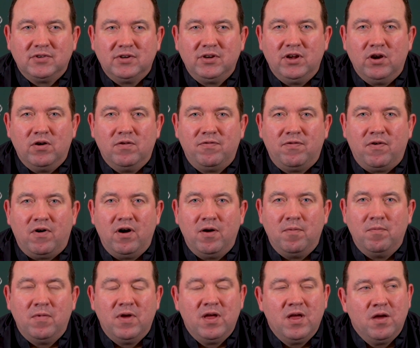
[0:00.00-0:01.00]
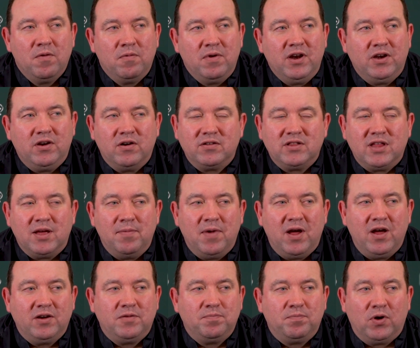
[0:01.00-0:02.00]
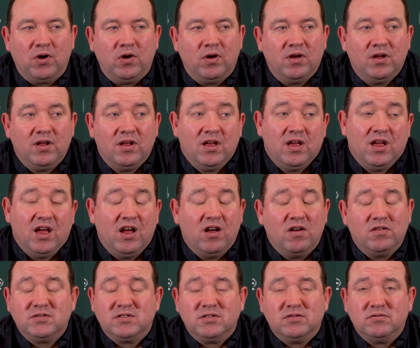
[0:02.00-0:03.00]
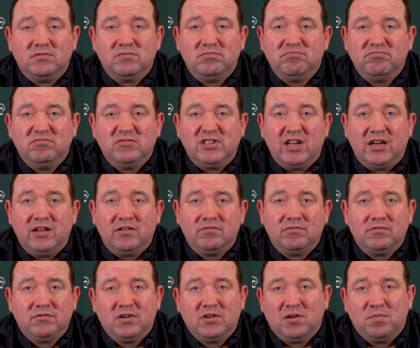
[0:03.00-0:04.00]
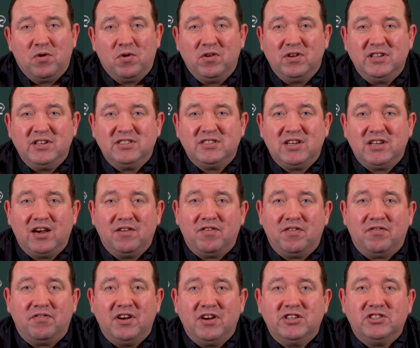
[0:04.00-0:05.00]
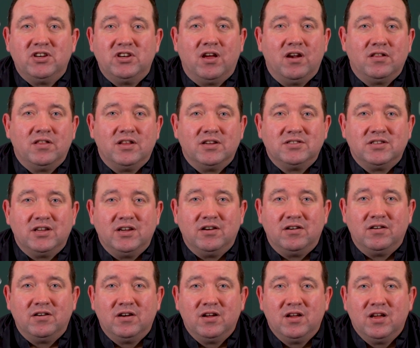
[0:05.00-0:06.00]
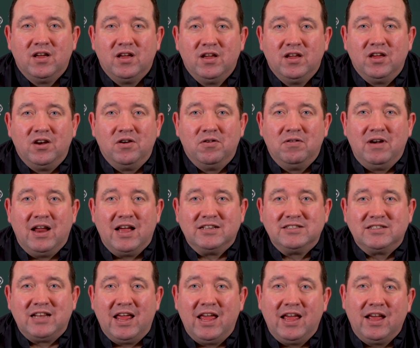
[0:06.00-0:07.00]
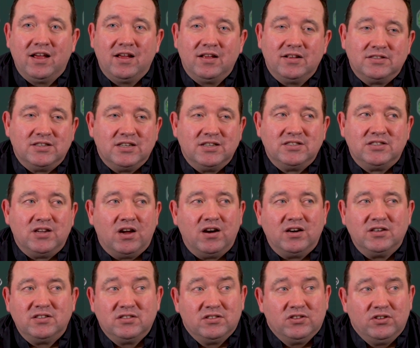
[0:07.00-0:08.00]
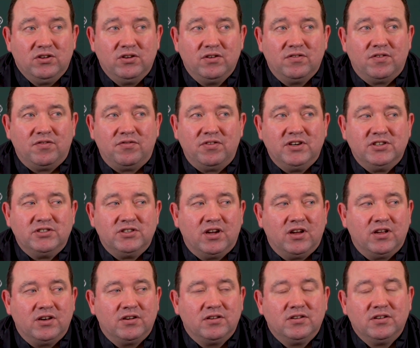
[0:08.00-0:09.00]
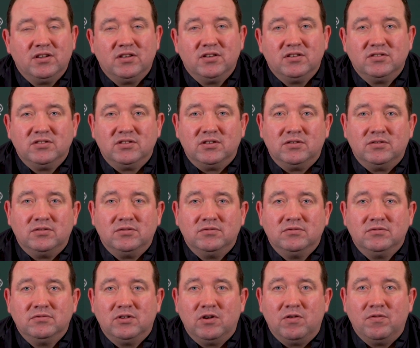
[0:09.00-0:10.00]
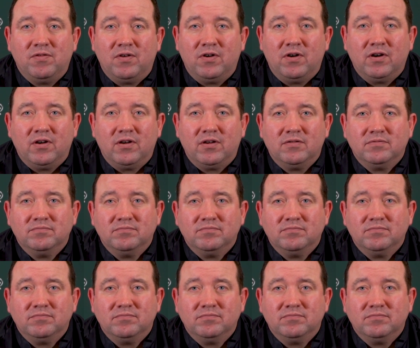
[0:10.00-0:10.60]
you know, for him when he took them out, but I also said, come on, you still have a free shot at this here. You know, last leg, it's his darts, you have a free shot, so go for it.